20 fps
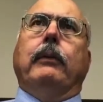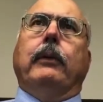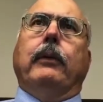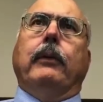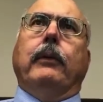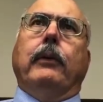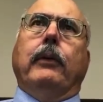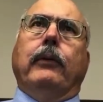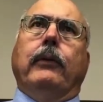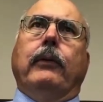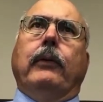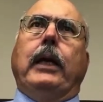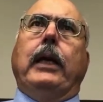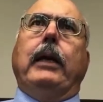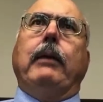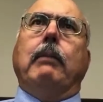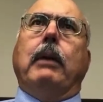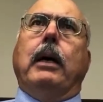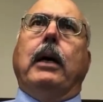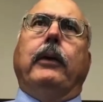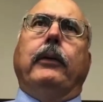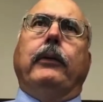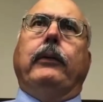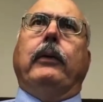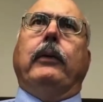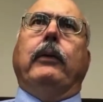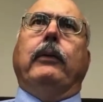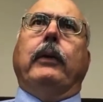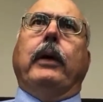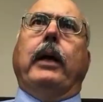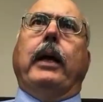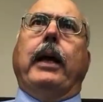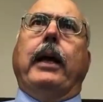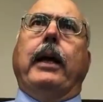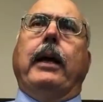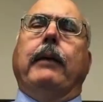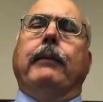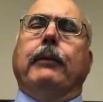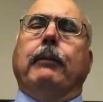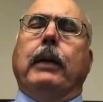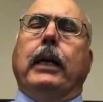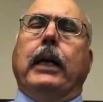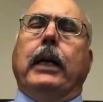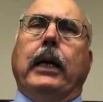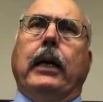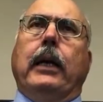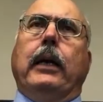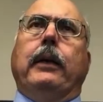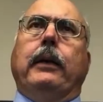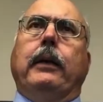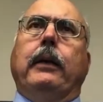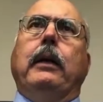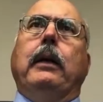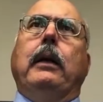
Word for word: there, there's key milestones I have in my head